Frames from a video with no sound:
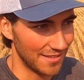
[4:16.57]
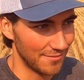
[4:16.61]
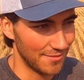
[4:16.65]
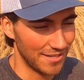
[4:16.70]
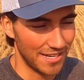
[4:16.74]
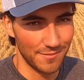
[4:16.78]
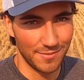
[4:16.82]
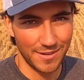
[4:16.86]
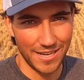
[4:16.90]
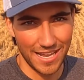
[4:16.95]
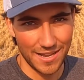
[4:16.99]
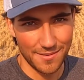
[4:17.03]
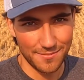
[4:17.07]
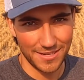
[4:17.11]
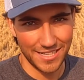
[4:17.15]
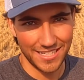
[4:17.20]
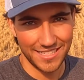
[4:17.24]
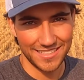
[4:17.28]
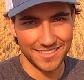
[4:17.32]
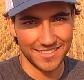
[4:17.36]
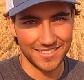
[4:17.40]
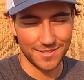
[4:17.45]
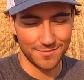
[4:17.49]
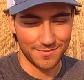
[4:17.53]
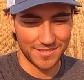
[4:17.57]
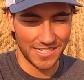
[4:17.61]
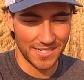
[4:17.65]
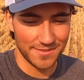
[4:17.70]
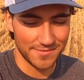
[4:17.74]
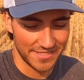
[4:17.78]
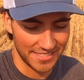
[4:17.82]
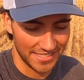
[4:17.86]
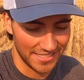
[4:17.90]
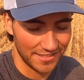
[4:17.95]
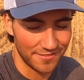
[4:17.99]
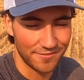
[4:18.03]
I mean, I'm combining
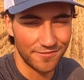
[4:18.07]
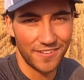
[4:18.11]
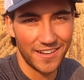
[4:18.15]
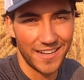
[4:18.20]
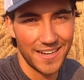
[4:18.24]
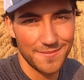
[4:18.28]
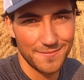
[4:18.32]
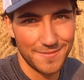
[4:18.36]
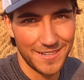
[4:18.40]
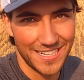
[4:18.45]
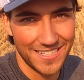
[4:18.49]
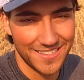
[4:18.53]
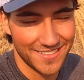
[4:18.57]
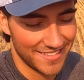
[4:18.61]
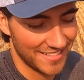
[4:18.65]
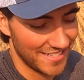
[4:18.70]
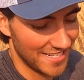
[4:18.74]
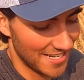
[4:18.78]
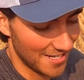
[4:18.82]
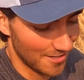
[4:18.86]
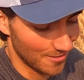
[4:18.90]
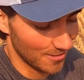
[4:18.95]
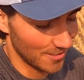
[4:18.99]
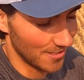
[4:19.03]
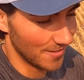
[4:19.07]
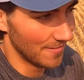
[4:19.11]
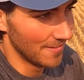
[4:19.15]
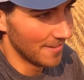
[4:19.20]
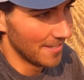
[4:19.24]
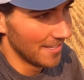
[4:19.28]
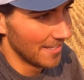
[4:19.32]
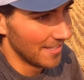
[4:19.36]
sometimes at like 5 miles an hour.